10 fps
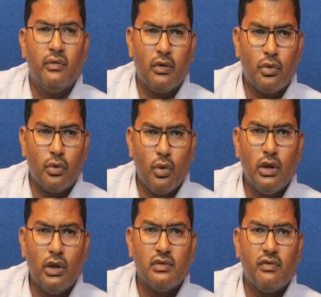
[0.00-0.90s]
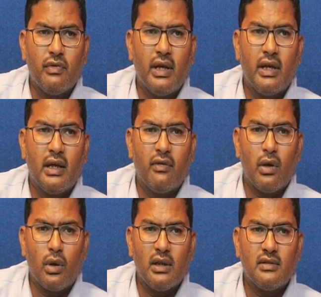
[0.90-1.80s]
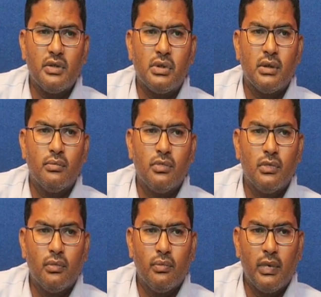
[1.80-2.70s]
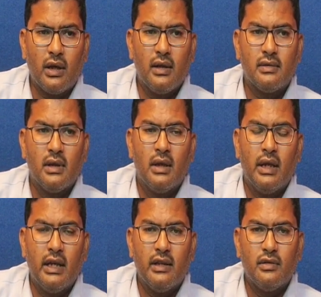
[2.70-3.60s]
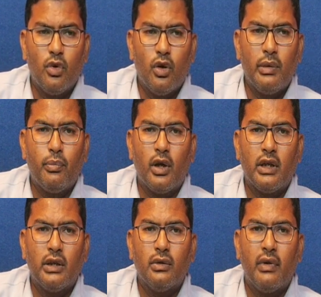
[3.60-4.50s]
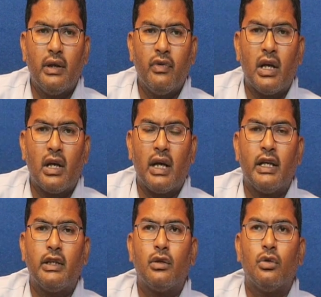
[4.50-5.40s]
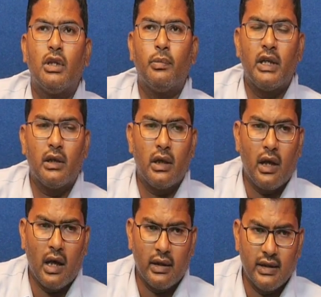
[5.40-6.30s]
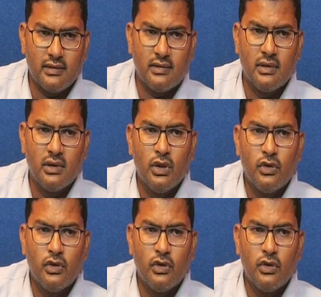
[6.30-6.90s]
We have to note down somewhere in our local system because it is more important when we are connecting to that particular RDS.